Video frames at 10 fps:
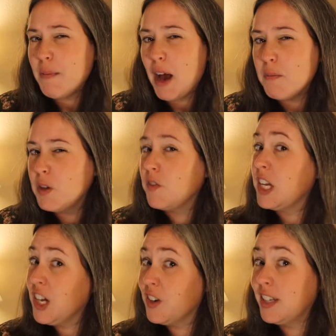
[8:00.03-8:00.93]
about moving
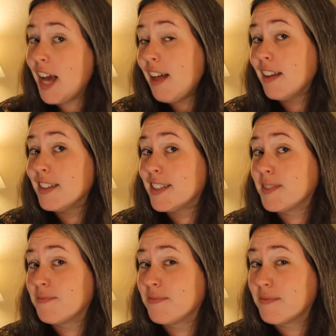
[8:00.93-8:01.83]
here to Dallas,
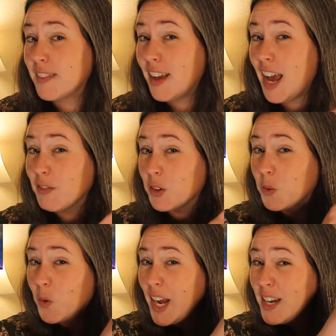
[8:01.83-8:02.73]
I have
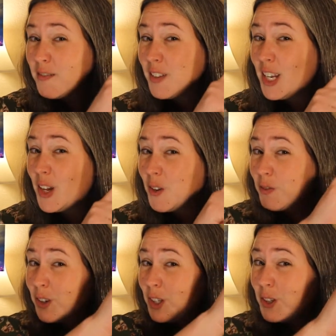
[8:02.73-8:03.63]
a great video
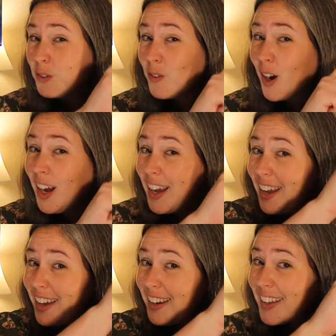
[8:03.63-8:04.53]
for you
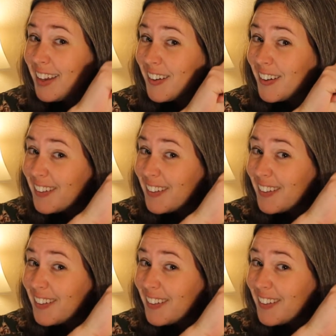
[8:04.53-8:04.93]
right here.